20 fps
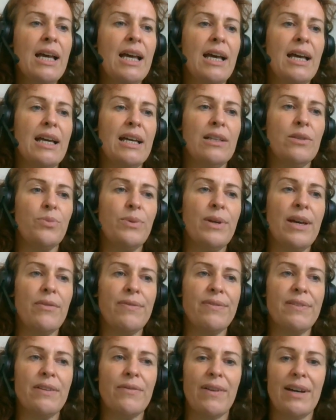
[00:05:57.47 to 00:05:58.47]
And we
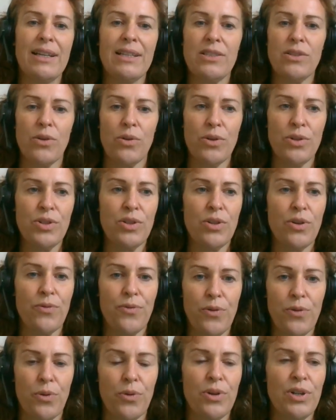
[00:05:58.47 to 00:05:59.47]
have device also,
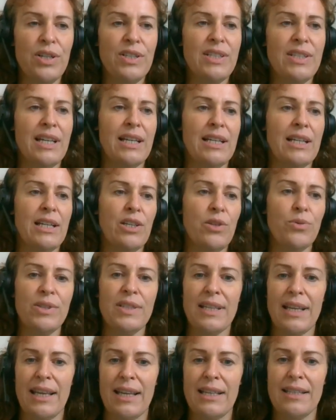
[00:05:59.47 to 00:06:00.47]
of course, in a use
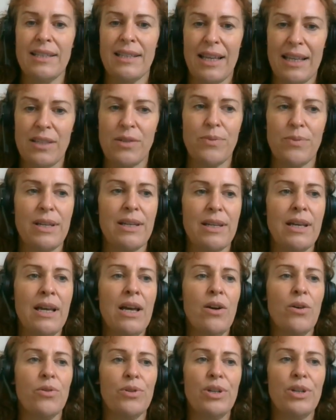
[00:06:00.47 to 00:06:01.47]
case as we
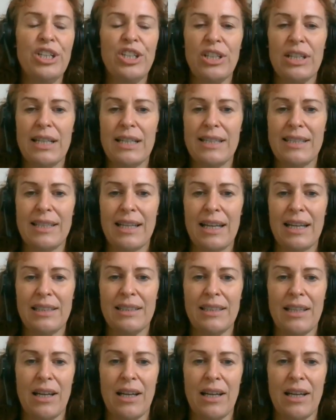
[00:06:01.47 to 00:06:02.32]
originally started